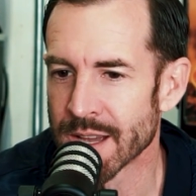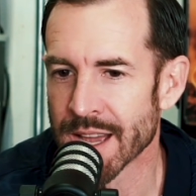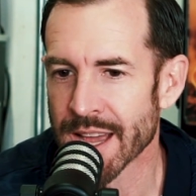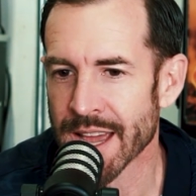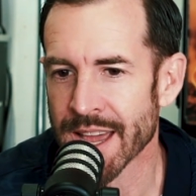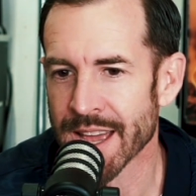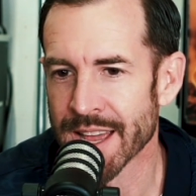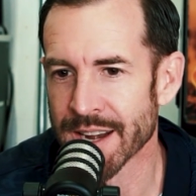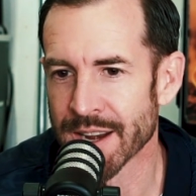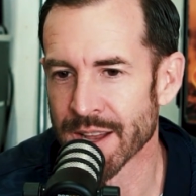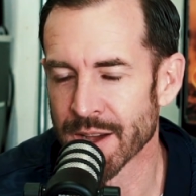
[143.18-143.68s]

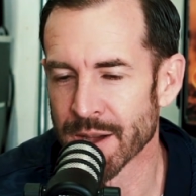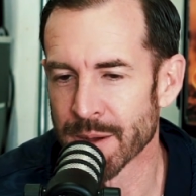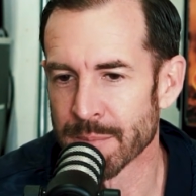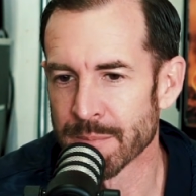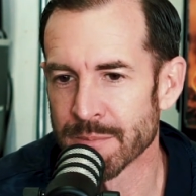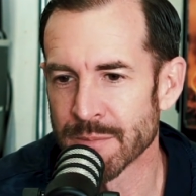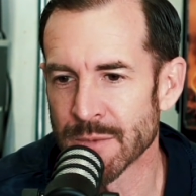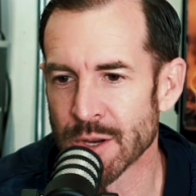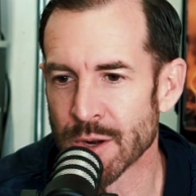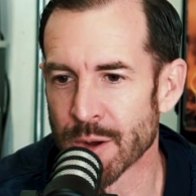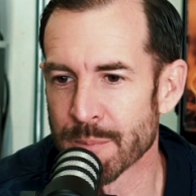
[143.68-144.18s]
And,
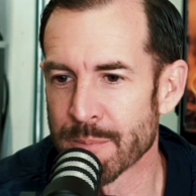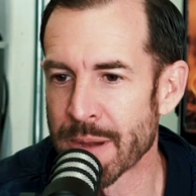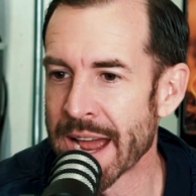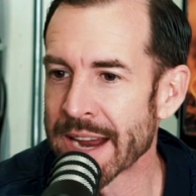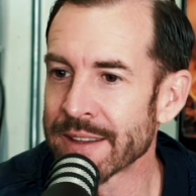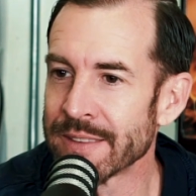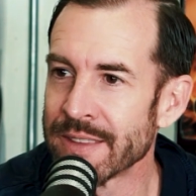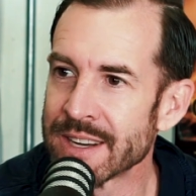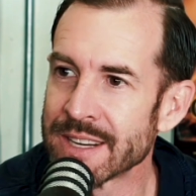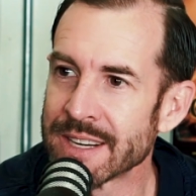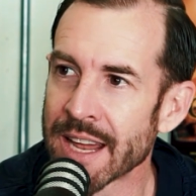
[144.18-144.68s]

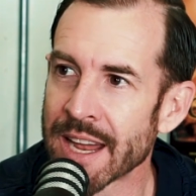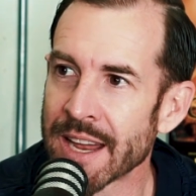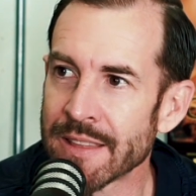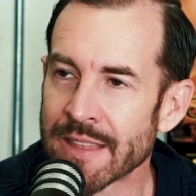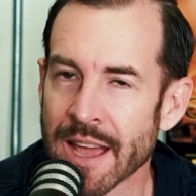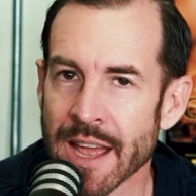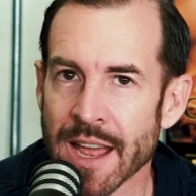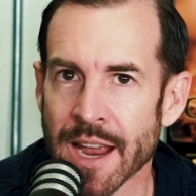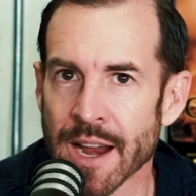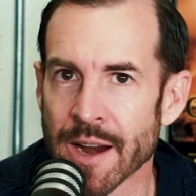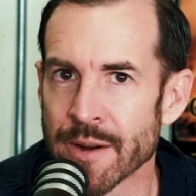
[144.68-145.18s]
back in the day,
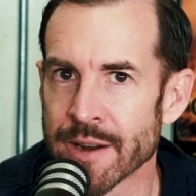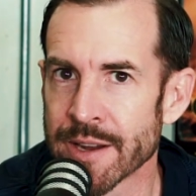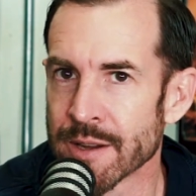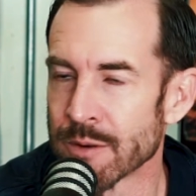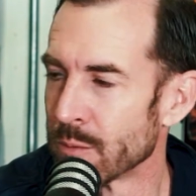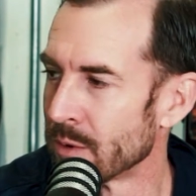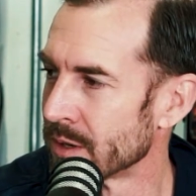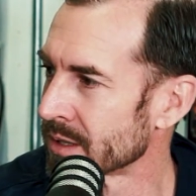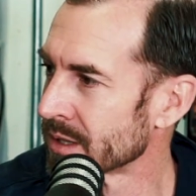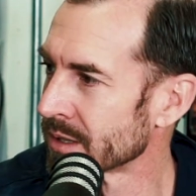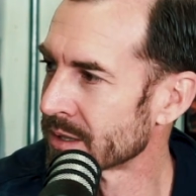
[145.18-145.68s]
that area
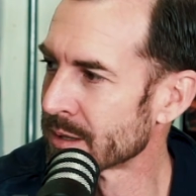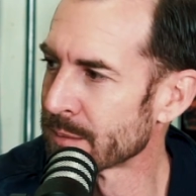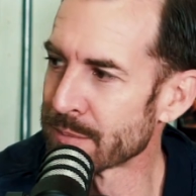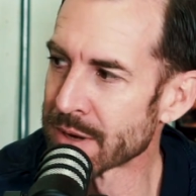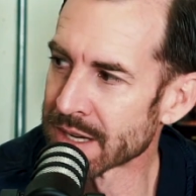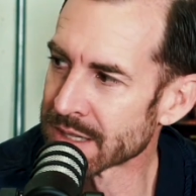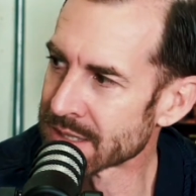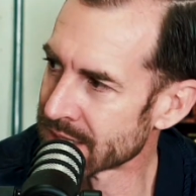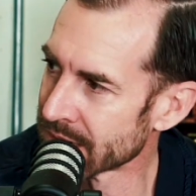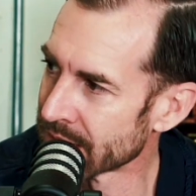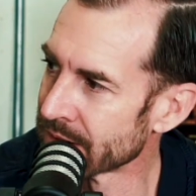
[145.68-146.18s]
wasn't the
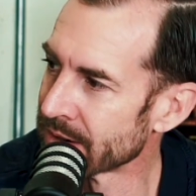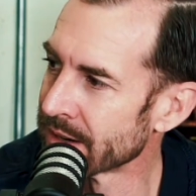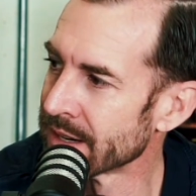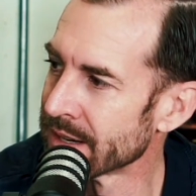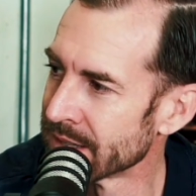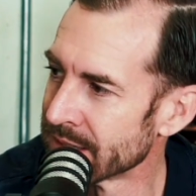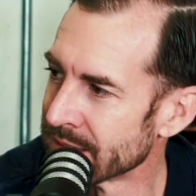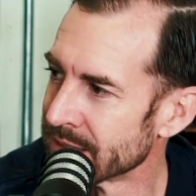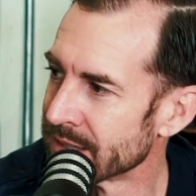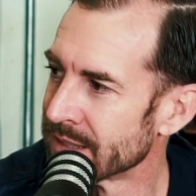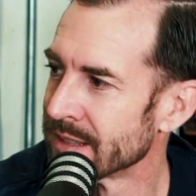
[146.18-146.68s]
best
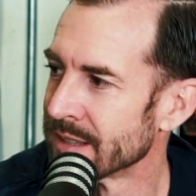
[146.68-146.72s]
area.